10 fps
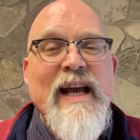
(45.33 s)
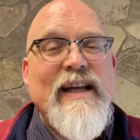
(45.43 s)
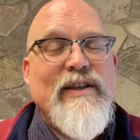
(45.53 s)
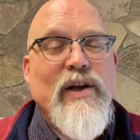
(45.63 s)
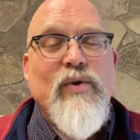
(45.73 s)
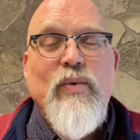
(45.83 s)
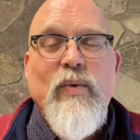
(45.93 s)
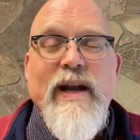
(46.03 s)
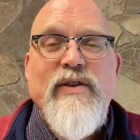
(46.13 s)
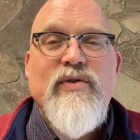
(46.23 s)
It's a
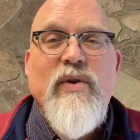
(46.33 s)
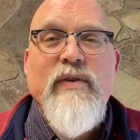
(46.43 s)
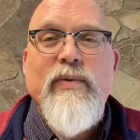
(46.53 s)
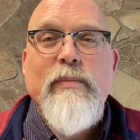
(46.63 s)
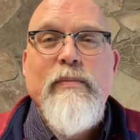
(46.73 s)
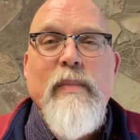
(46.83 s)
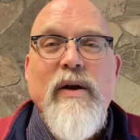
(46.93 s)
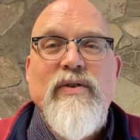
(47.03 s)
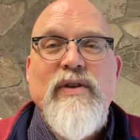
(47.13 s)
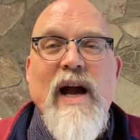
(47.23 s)
great story from
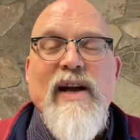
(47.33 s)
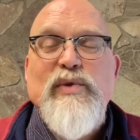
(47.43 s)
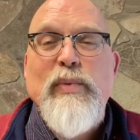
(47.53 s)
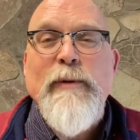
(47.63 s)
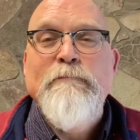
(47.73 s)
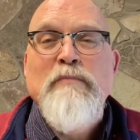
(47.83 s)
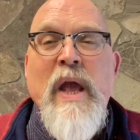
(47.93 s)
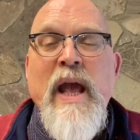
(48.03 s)
Mark's gospel.